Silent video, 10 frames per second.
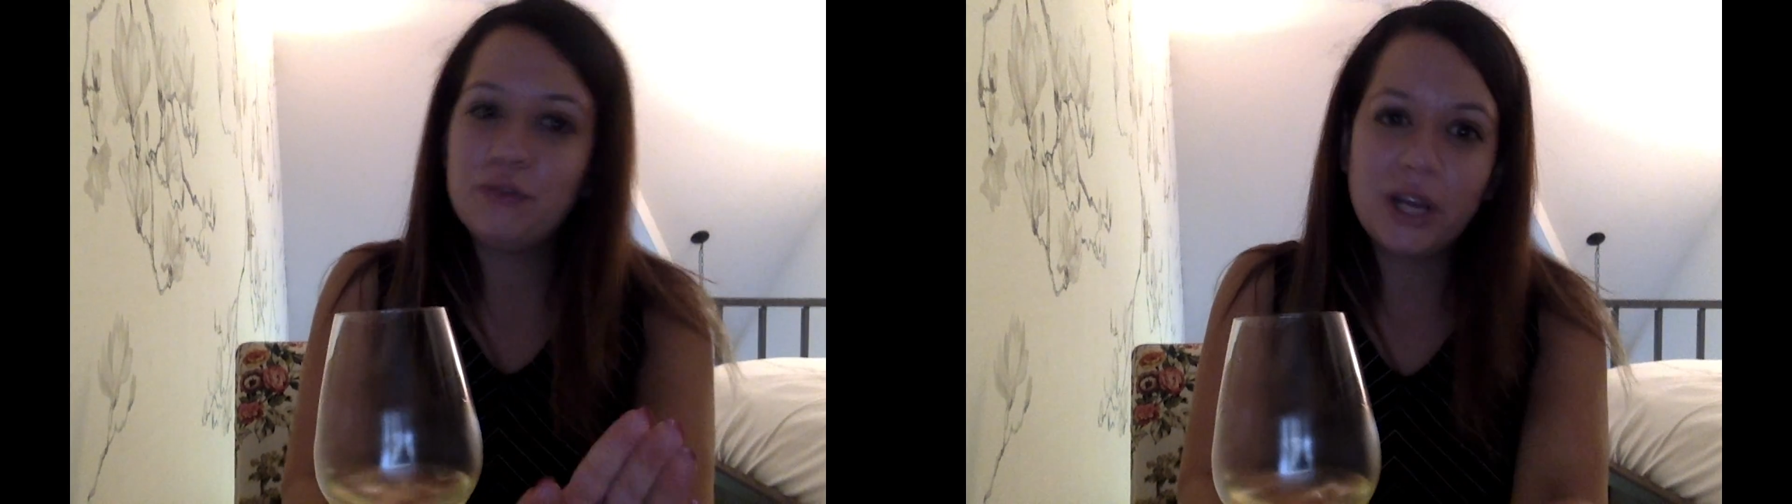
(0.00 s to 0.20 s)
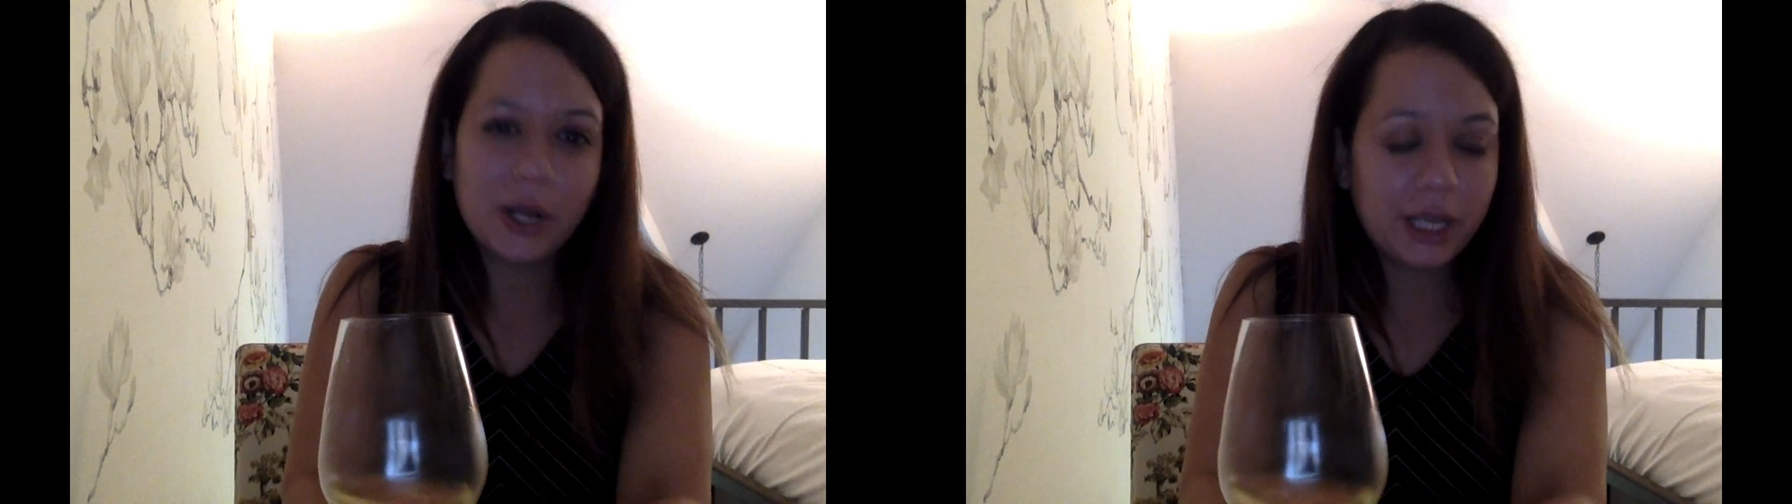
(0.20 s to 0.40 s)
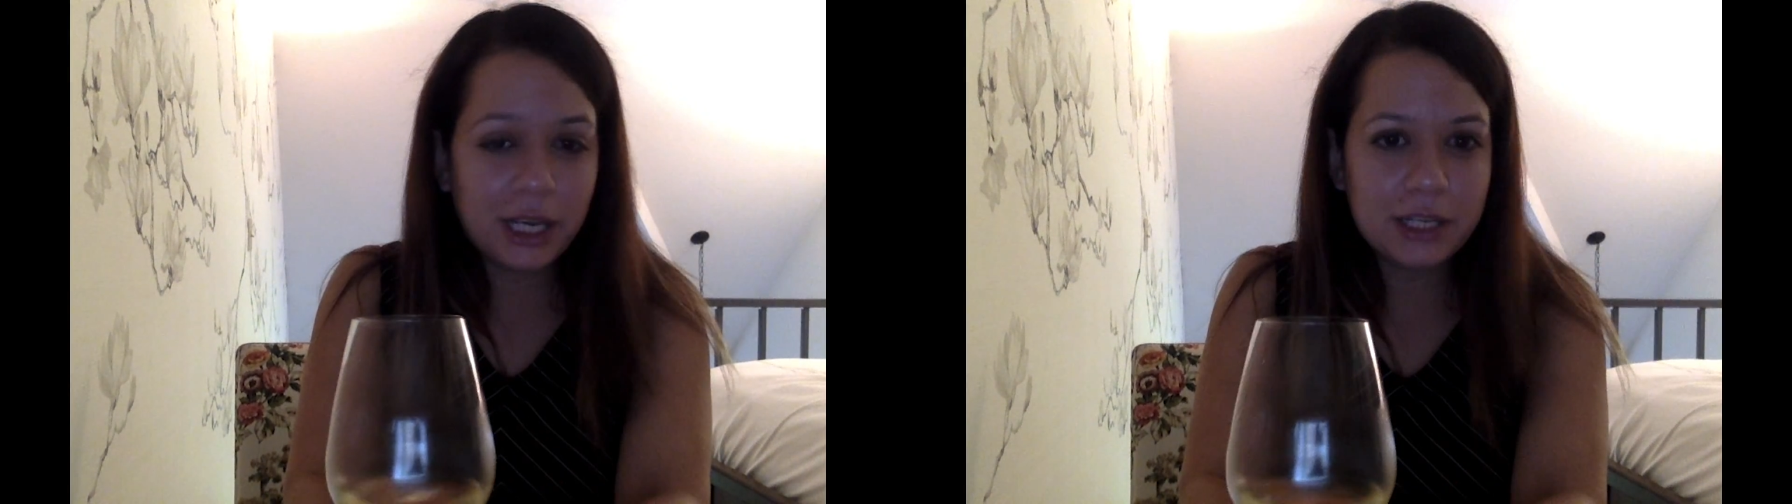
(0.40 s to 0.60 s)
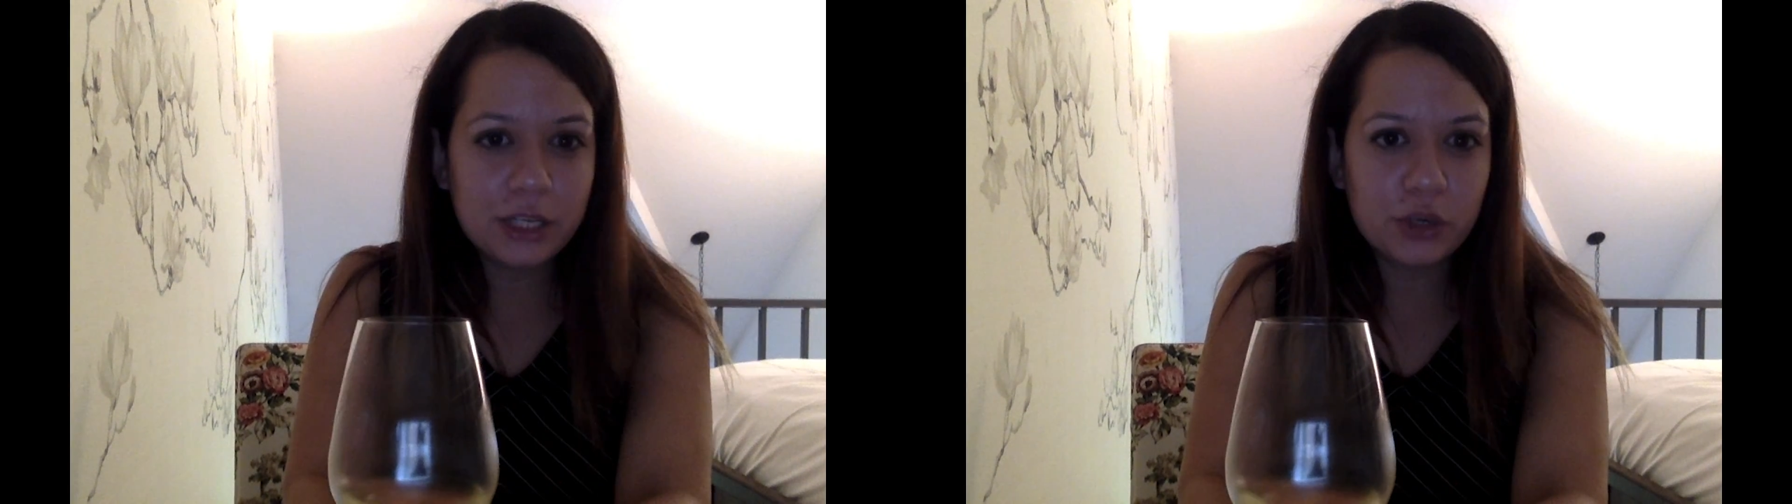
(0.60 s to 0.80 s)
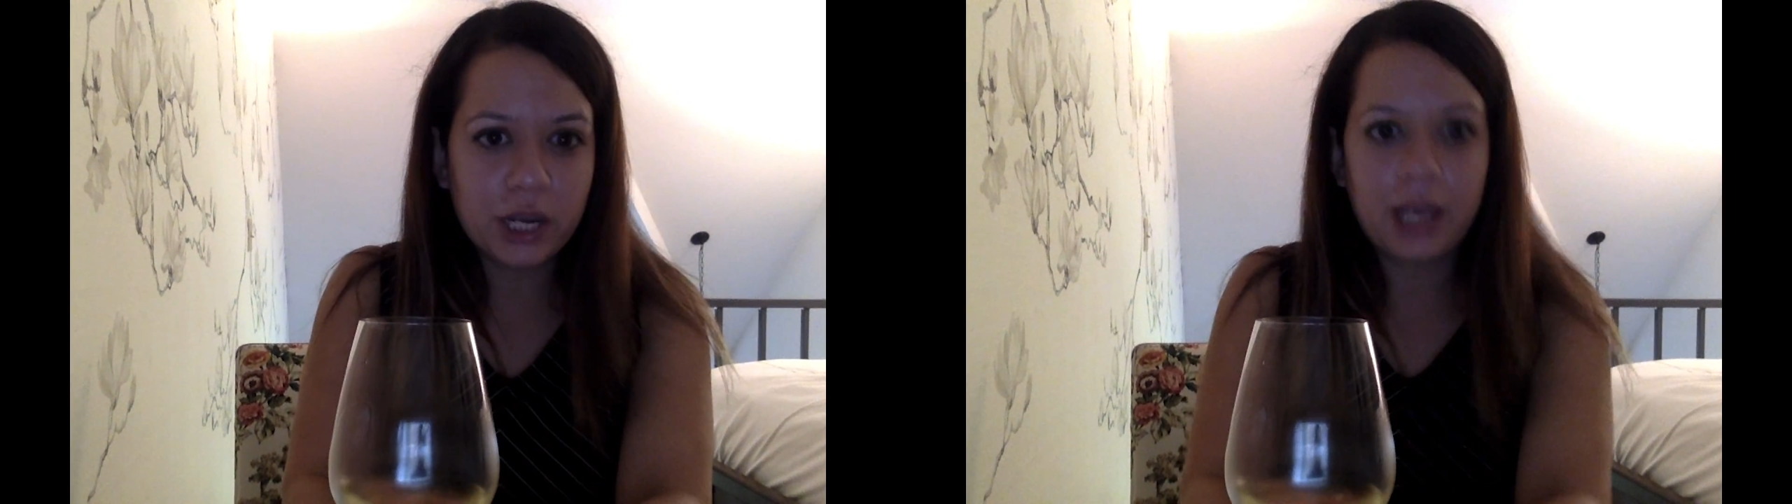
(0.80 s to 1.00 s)
very easy
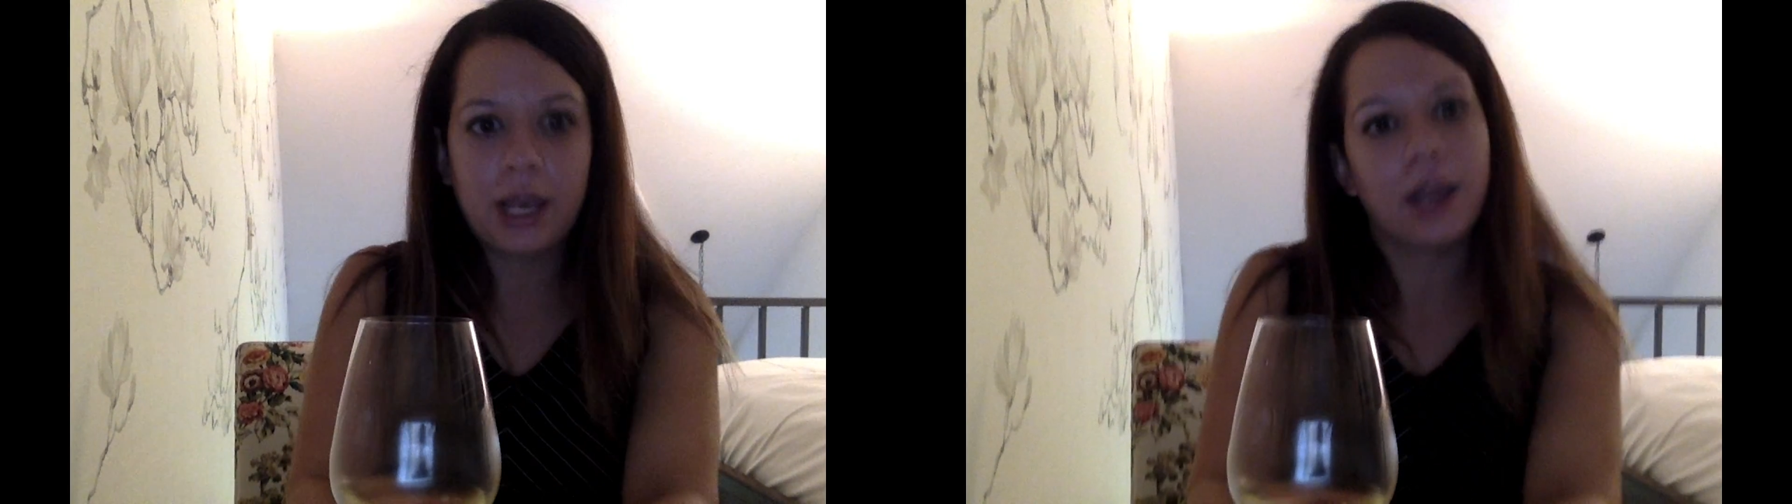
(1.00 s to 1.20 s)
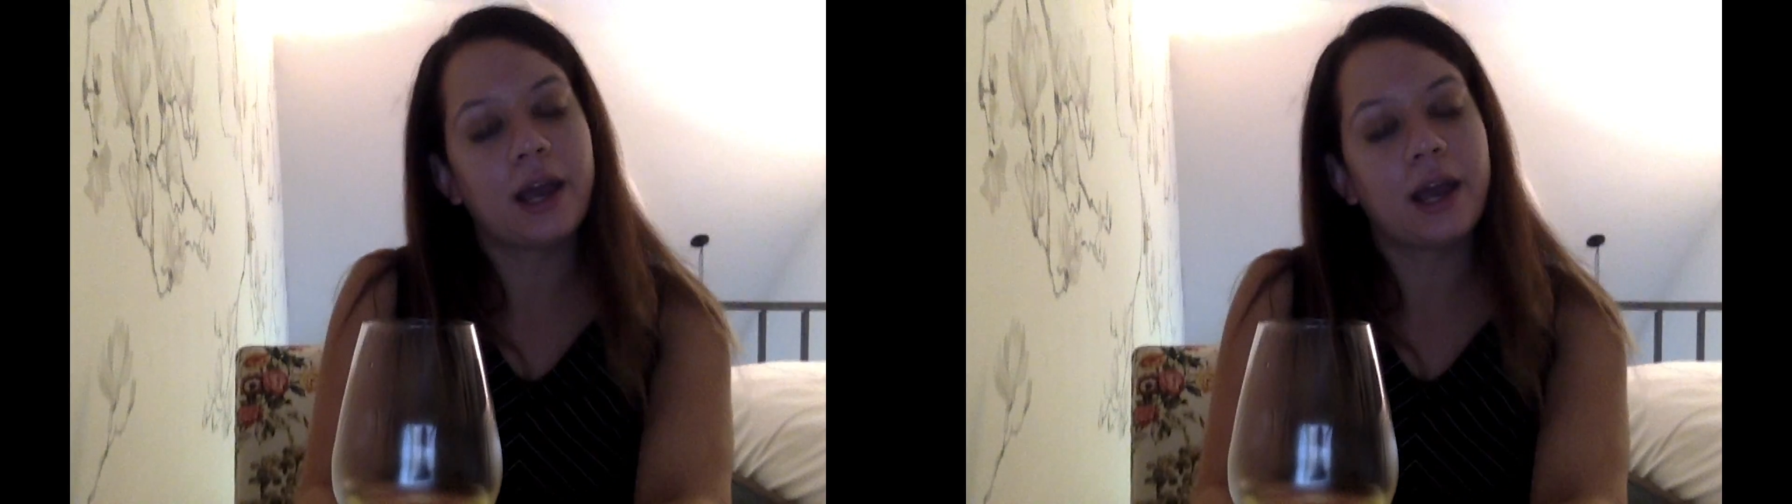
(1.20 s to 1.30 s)
drinking.